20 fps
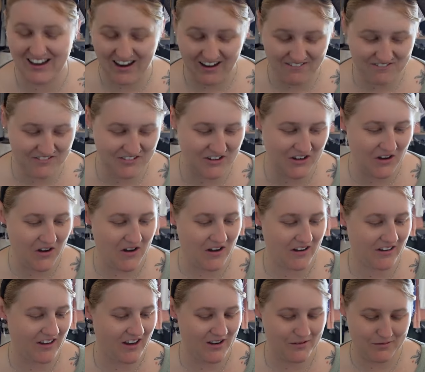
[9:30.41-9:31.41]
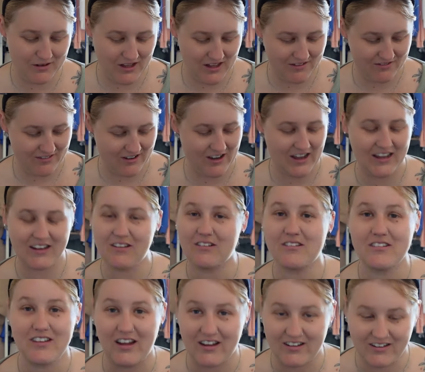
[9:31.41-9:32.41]
I've got. I can't believe I ain't
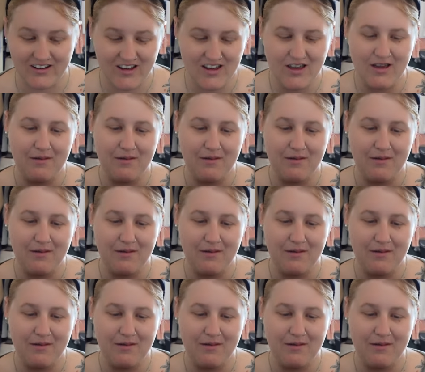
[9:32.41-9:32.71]
got none.